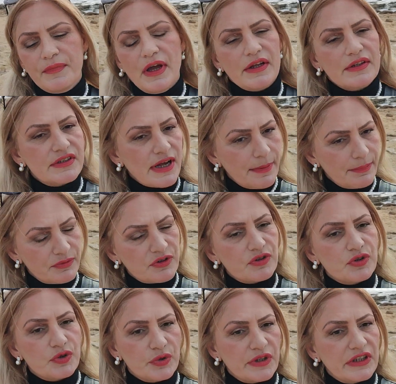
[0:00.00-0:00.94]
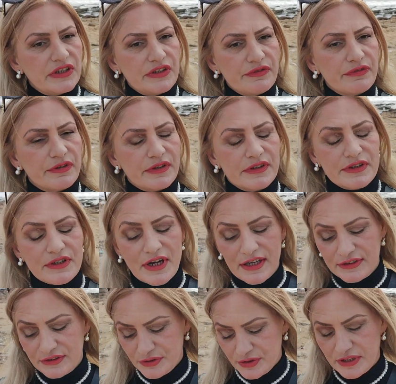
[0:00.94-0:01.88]
adapt to the different
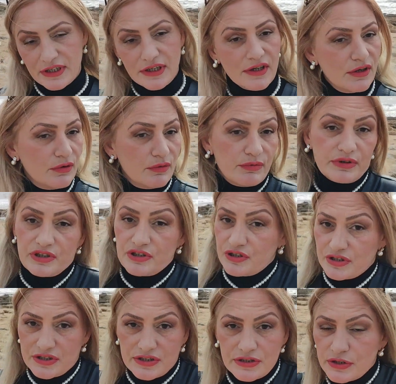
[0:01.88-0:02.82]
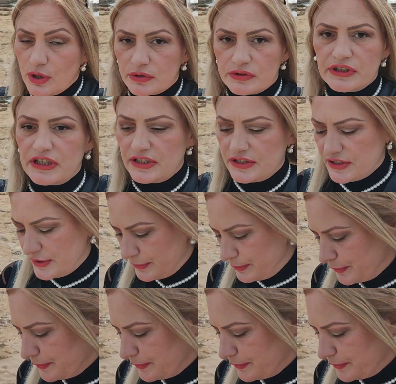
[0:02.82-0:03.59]
country, which is not easy.